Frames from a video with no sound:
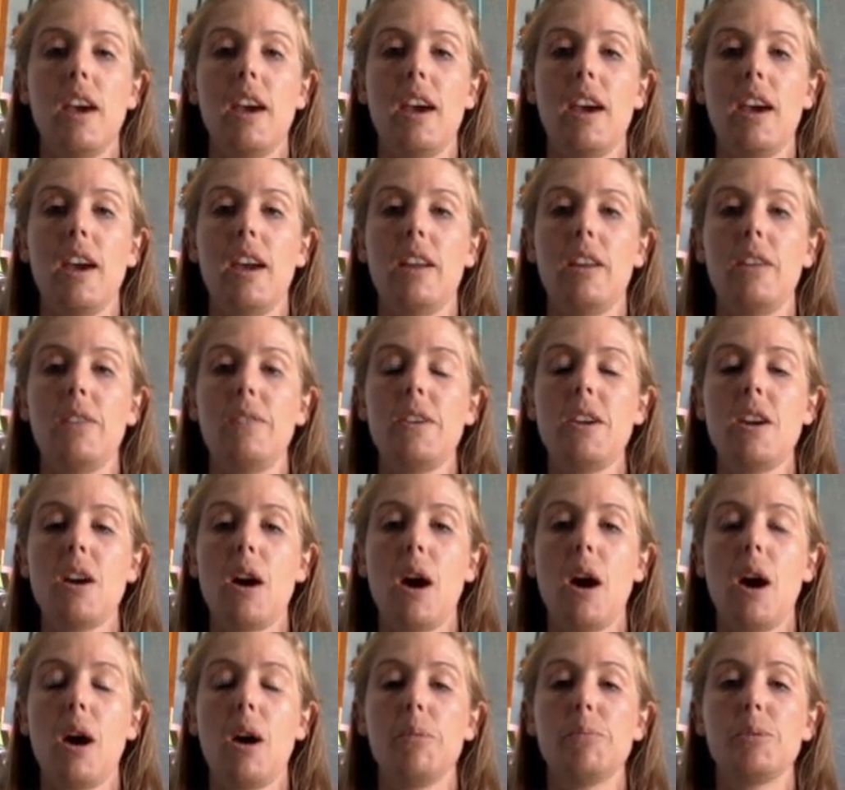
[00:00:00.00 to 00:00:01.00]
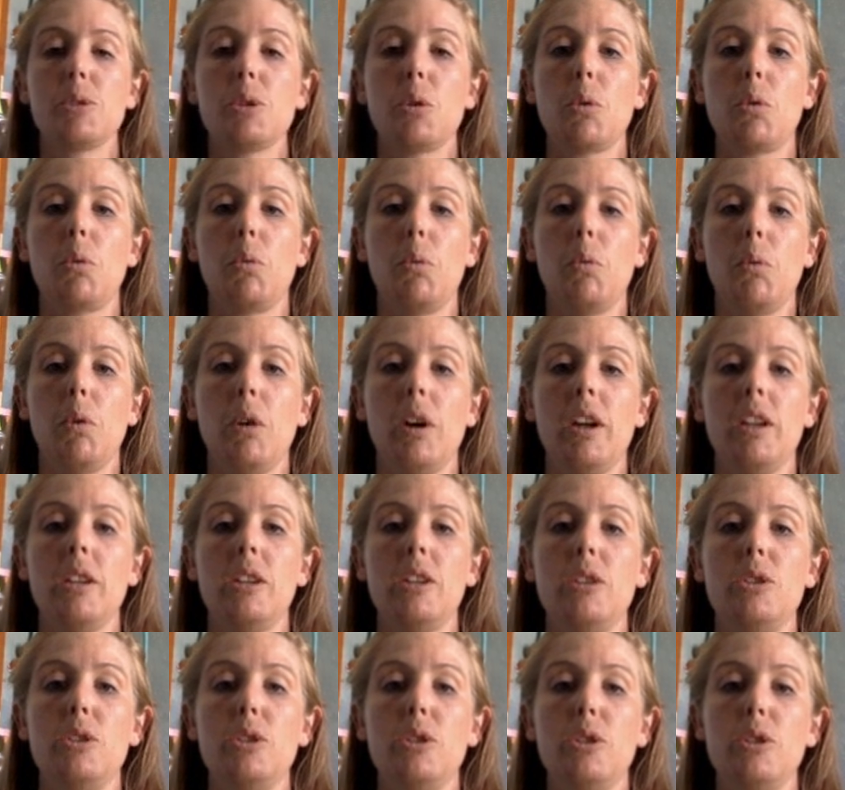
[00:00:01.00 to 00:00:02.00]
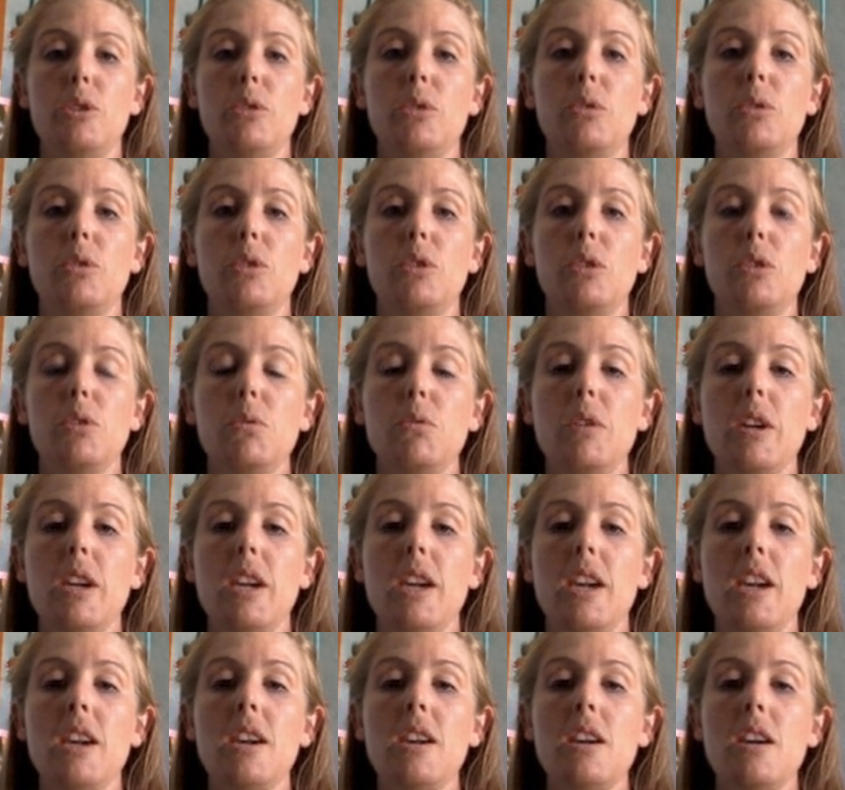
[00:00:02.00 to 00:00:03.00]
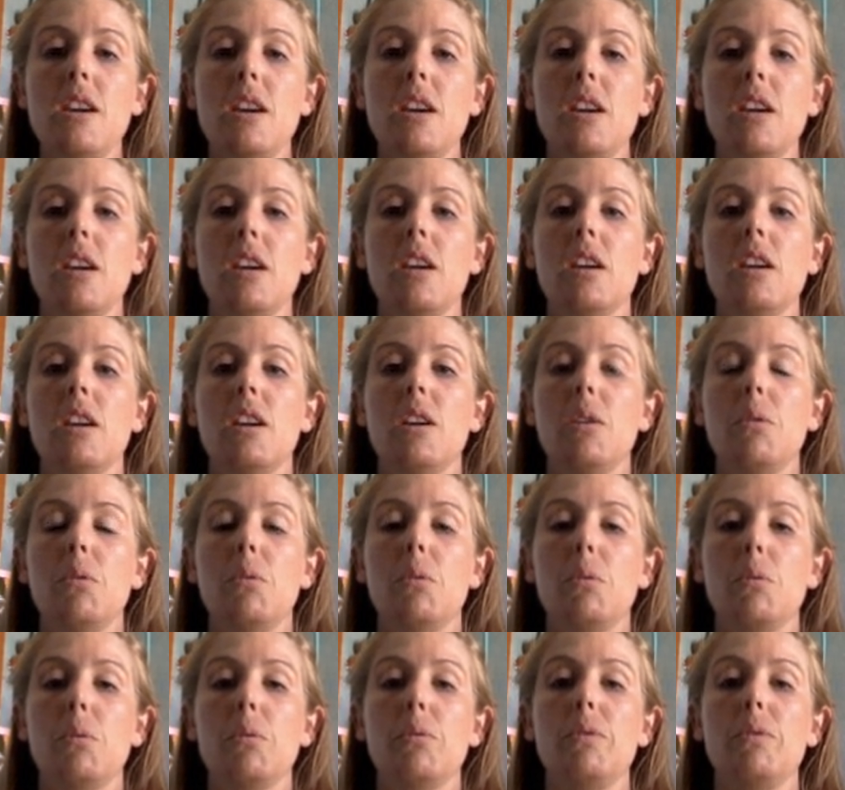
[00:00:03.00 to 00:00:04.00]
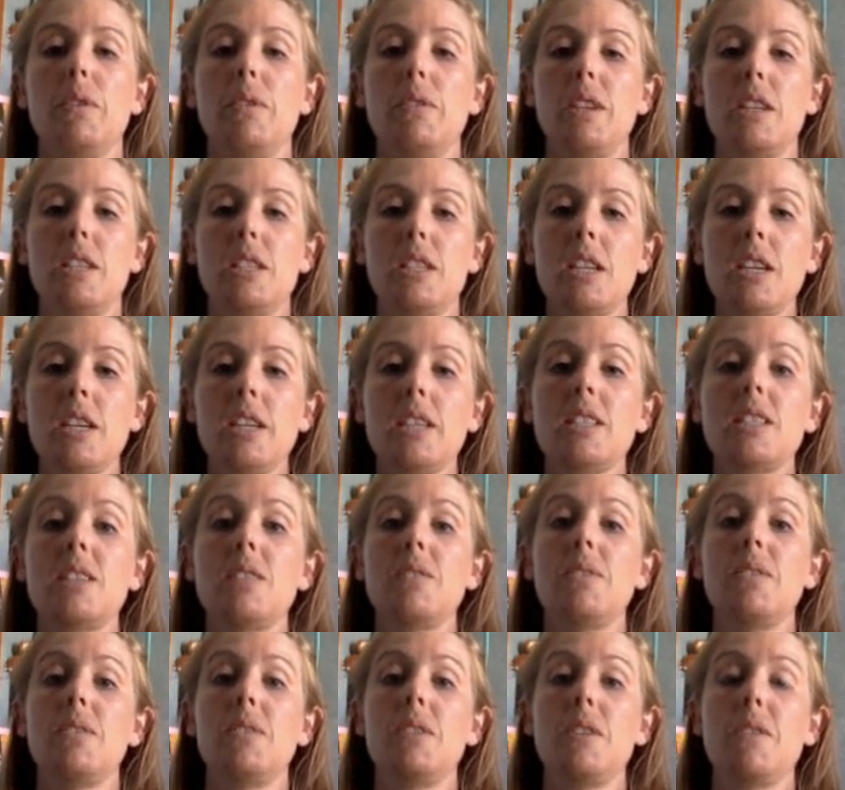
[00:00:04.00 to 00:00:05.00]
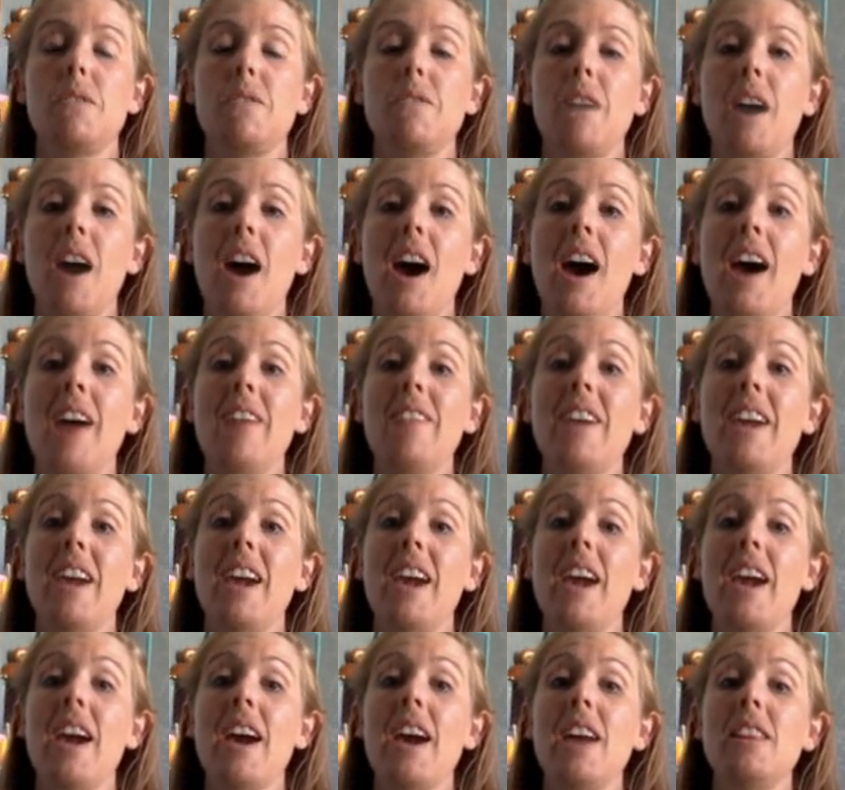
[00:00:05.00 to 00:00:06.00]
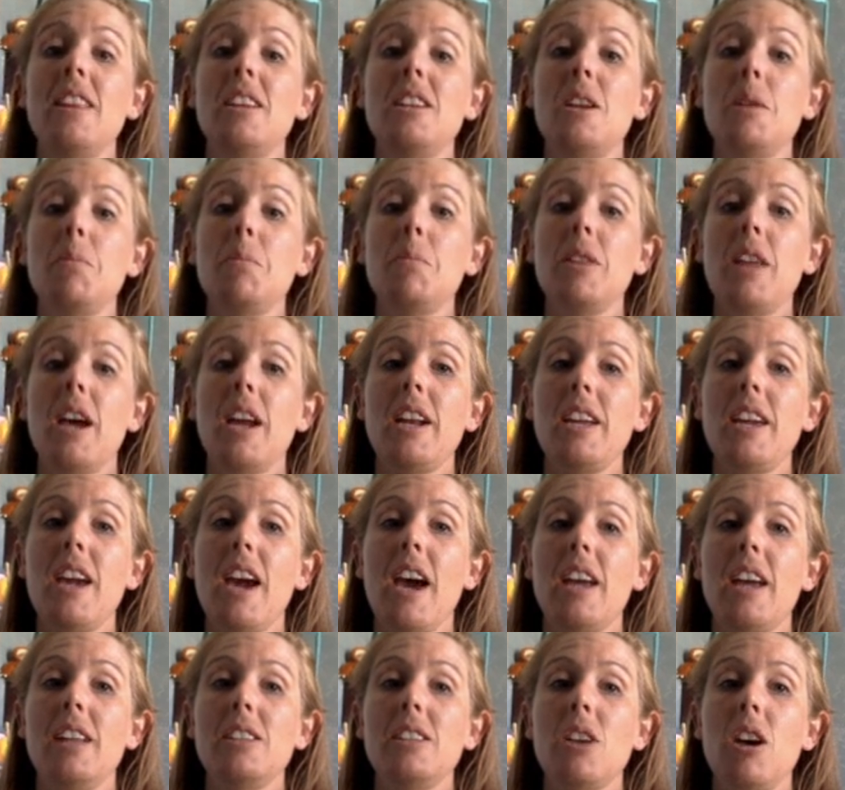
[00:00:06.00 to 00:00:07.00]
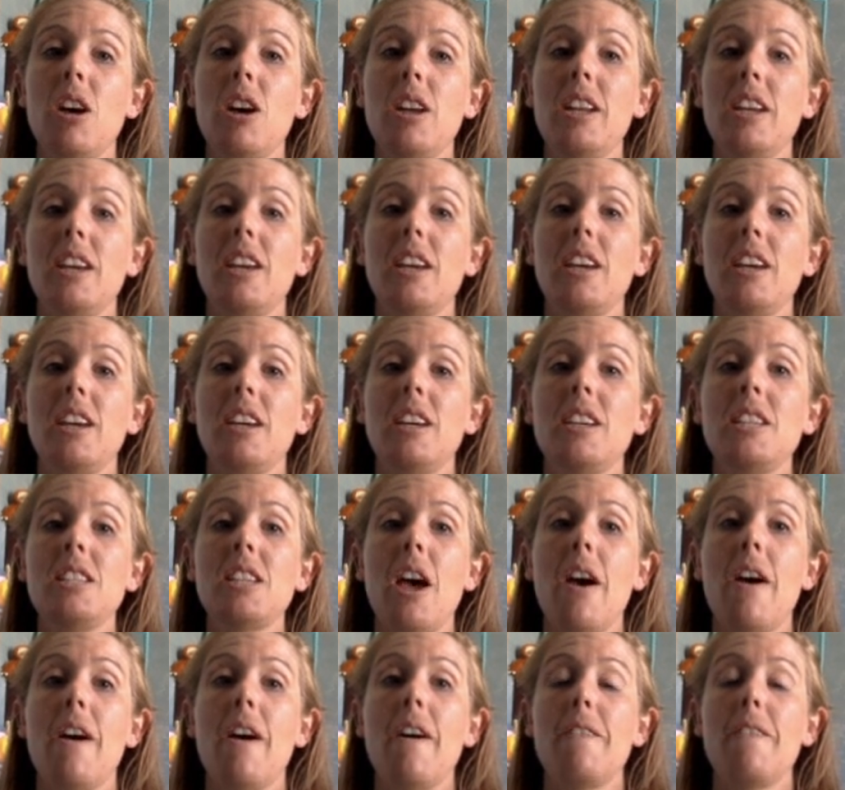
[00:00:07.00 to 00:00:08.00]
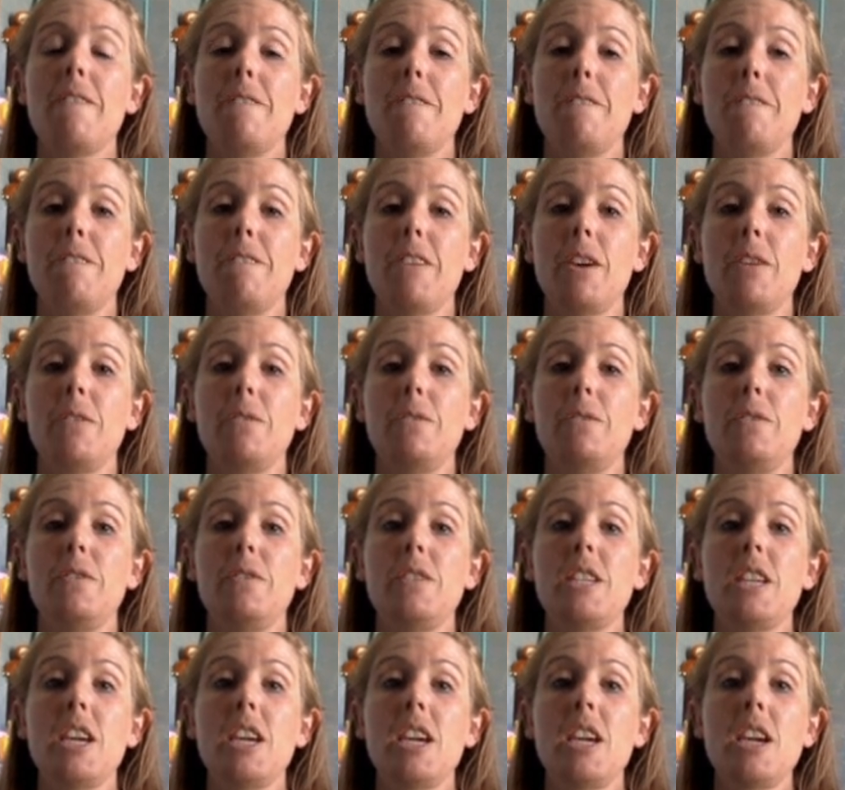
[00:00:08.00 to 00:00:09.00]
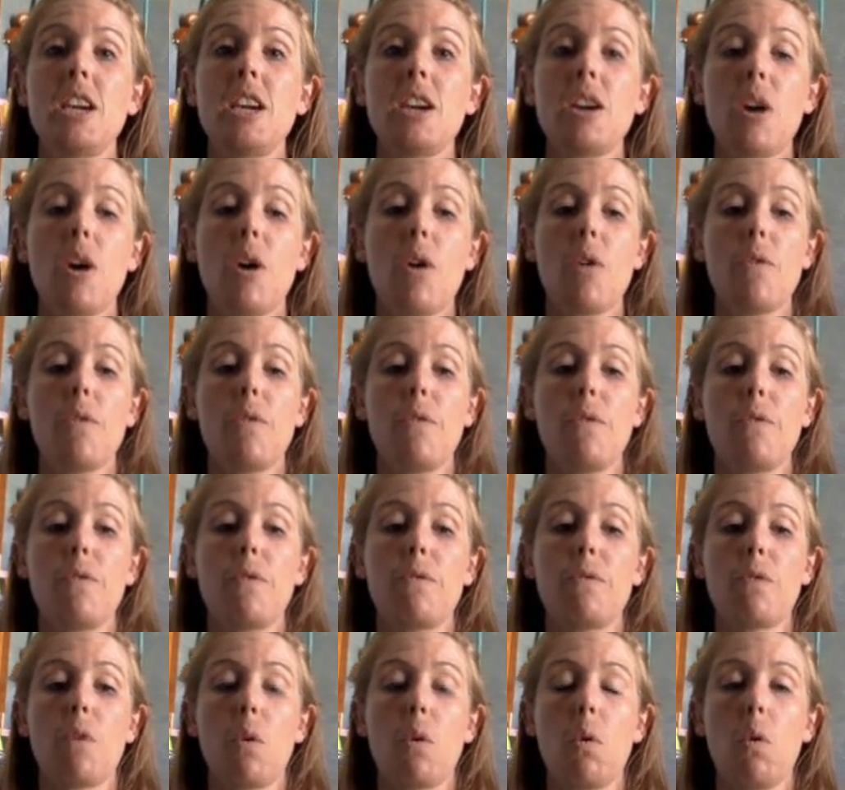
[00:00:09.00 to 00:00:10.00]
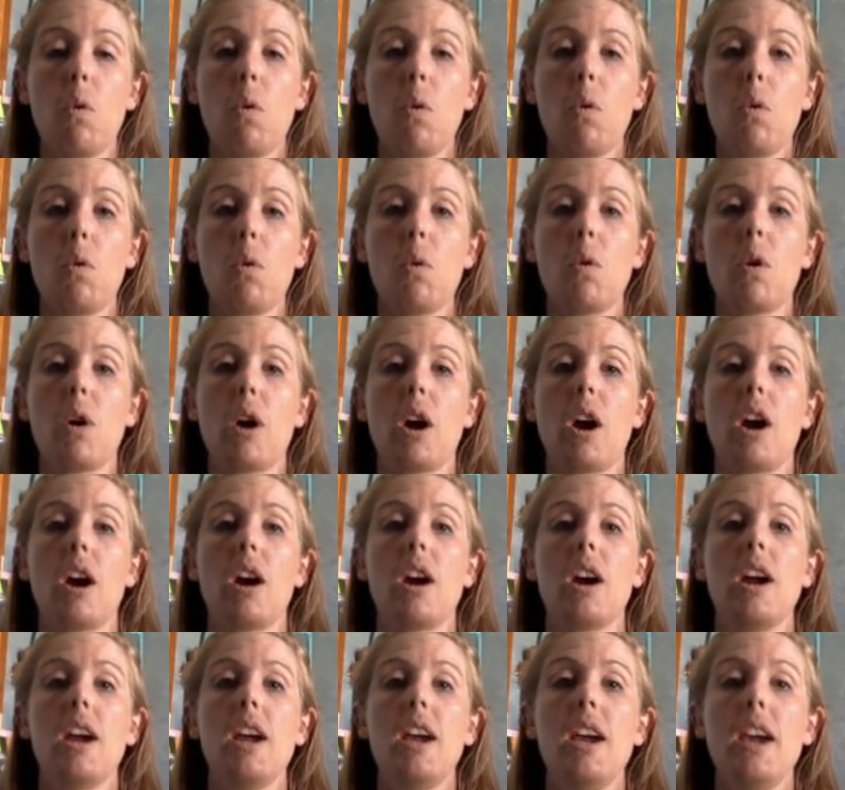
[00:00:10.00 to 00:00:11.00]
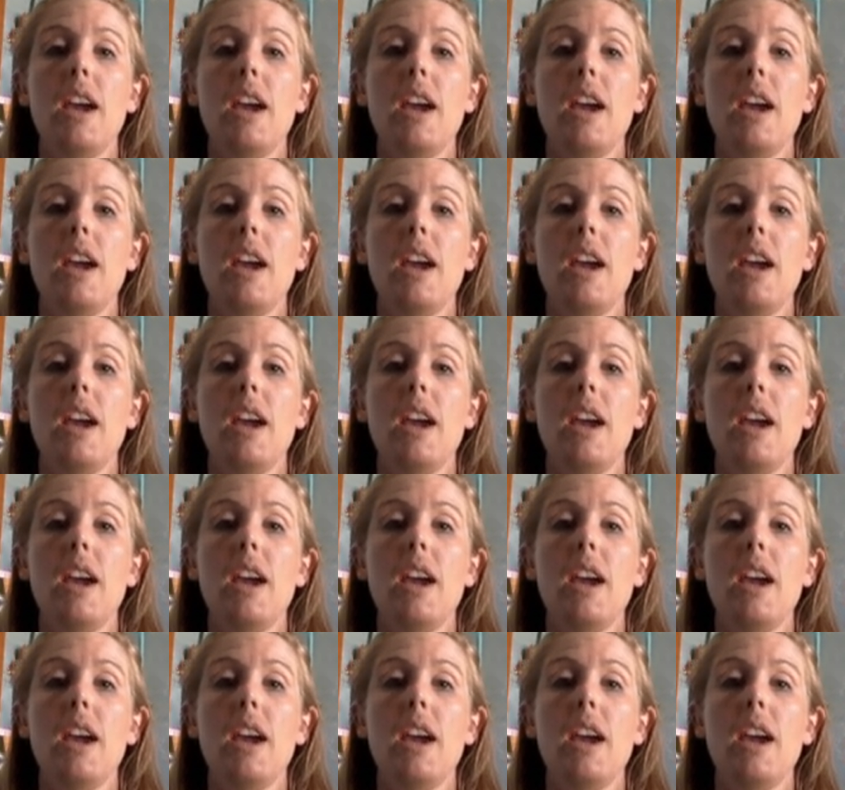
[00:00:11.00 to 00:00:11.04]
And if he hops 1, 2, 3, 56, 55, and the number that he ends on is 54.